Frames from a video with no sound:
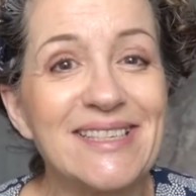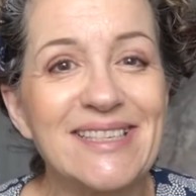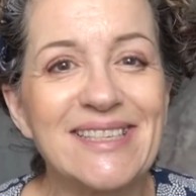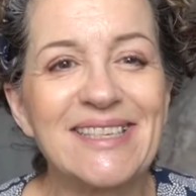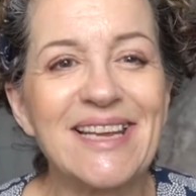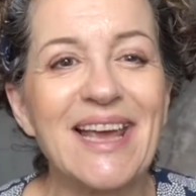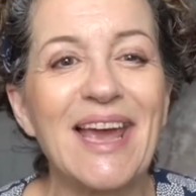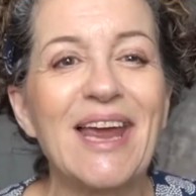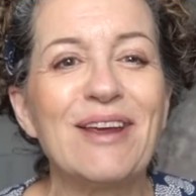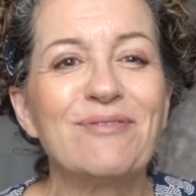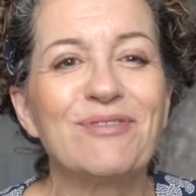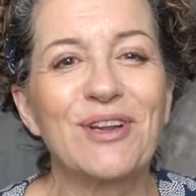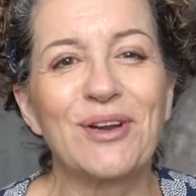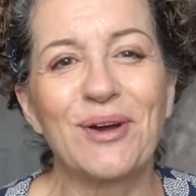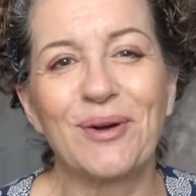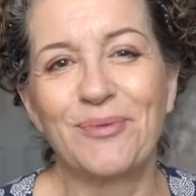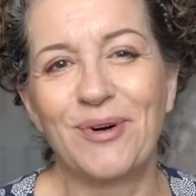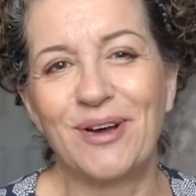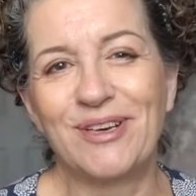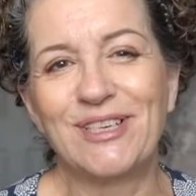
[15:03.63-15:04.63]
save that I
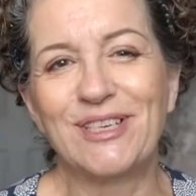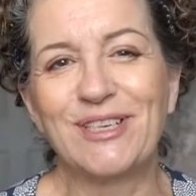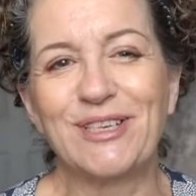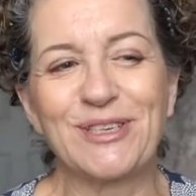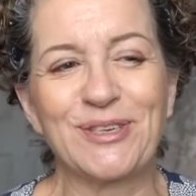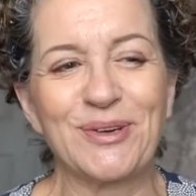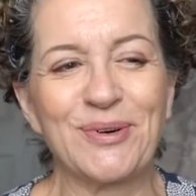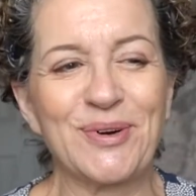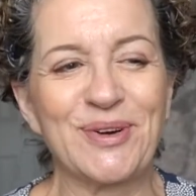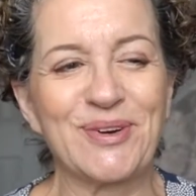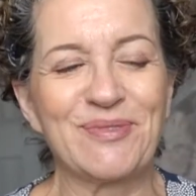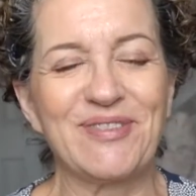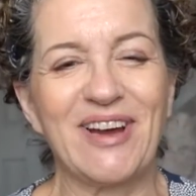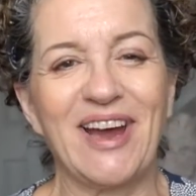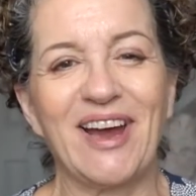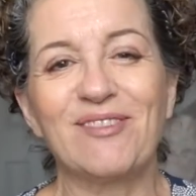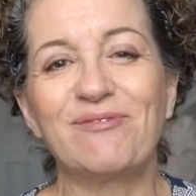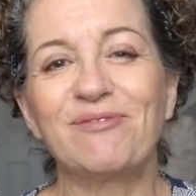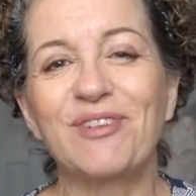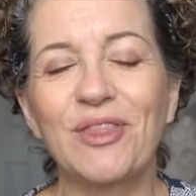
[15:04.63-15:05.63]
wanted to talk
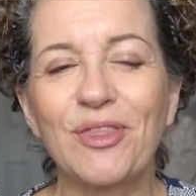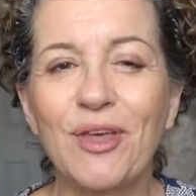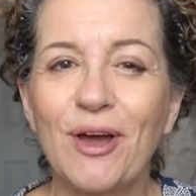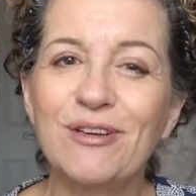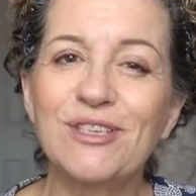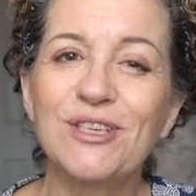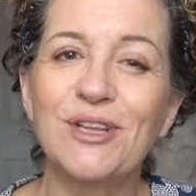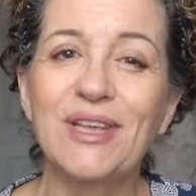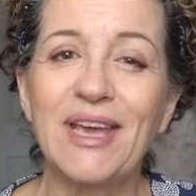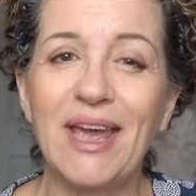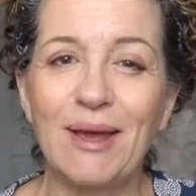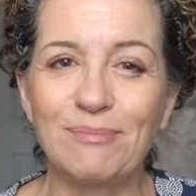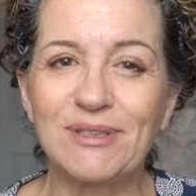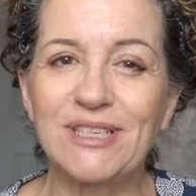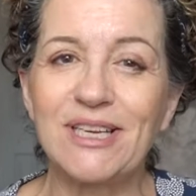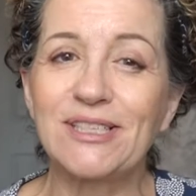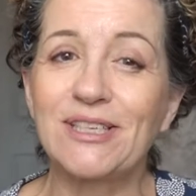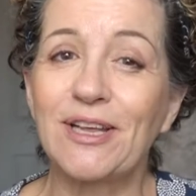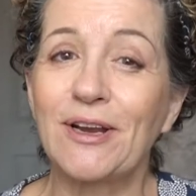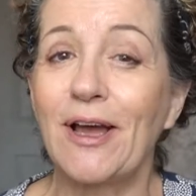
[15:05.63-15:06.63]
about, but those are the
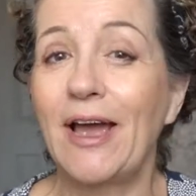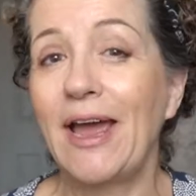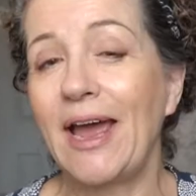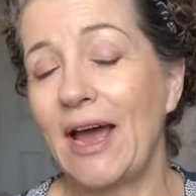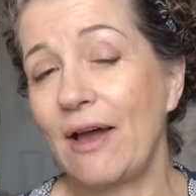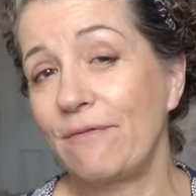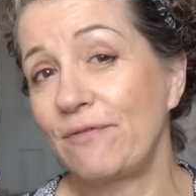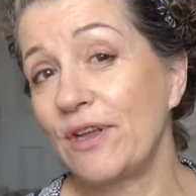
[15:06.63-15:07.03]
empties that I have,